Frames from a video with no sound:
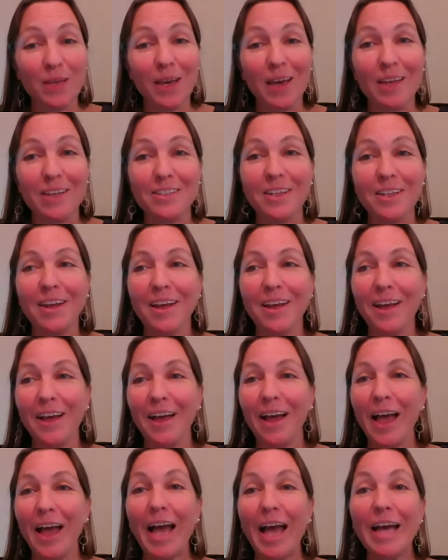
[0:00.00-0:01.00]
because
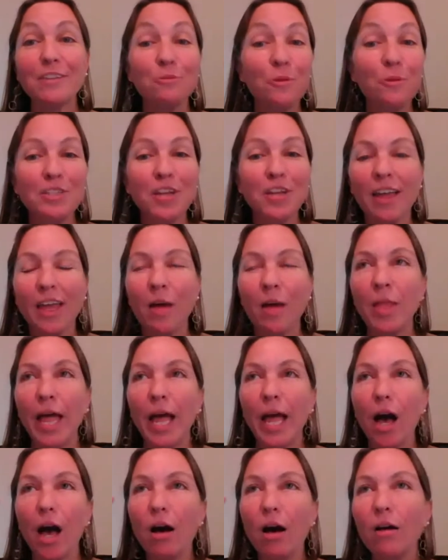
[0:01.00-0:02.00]
as we've been talking,
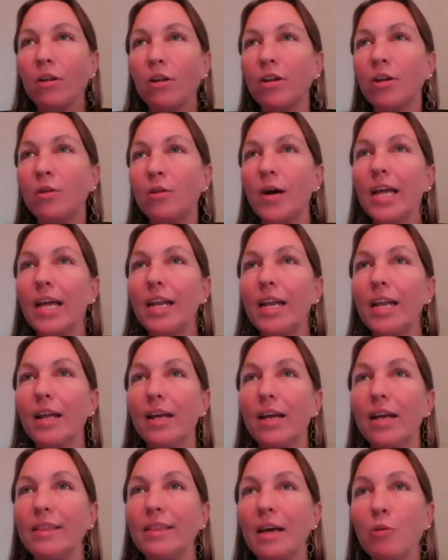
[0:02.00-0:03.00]
I'm like, oh, you know what?
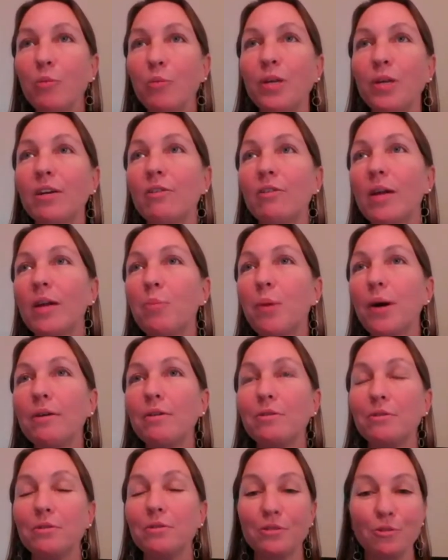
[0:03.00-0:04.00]
That would be a great
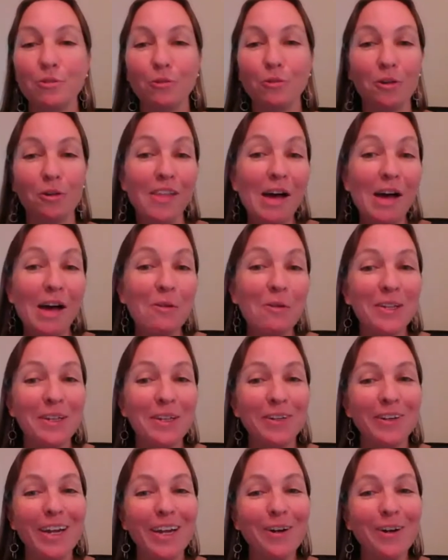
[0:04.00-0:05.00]
post, or that would be
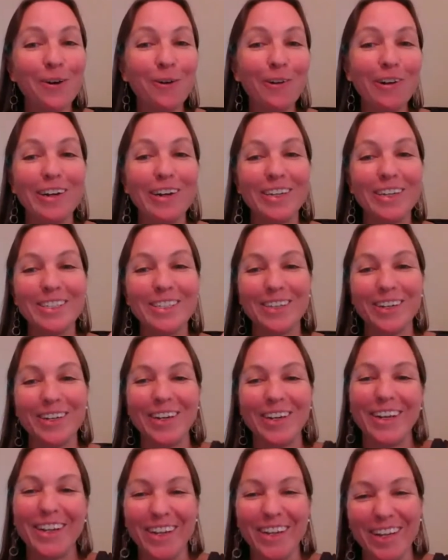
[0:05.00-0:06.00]
a great course.
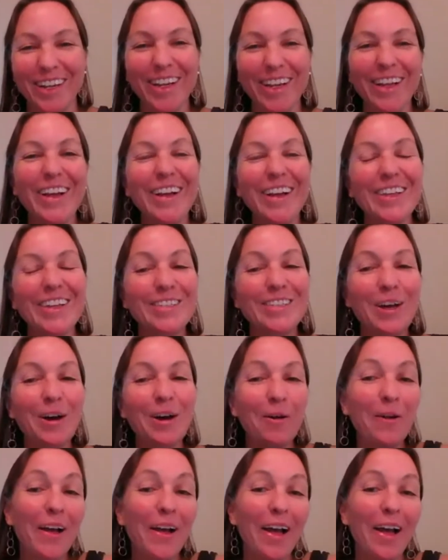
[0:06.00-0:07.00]

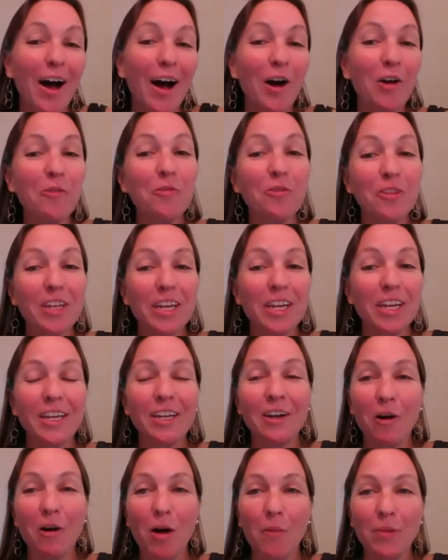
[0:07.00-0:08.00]
So hopefully,
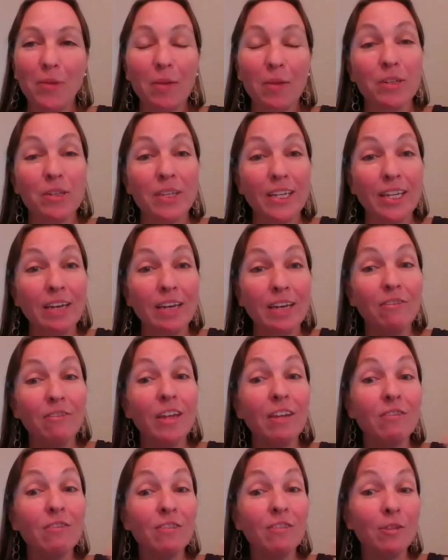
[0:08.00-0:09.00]
I'll be able to give
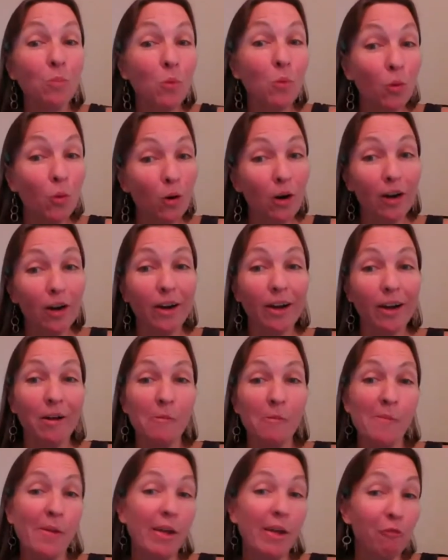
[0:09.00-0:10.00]
even more
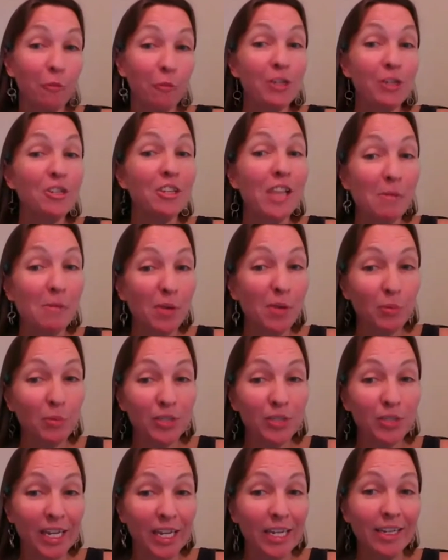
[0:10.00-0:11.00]
information that
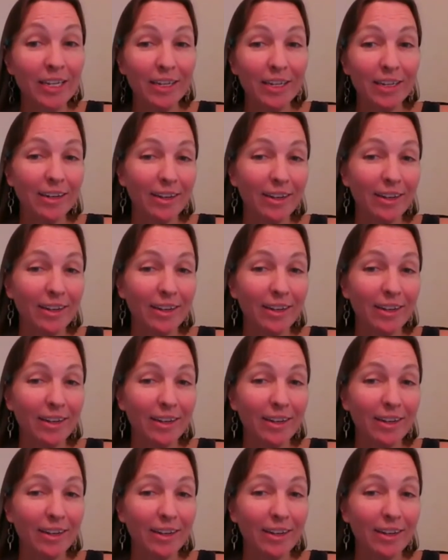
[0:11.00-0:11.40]
people need.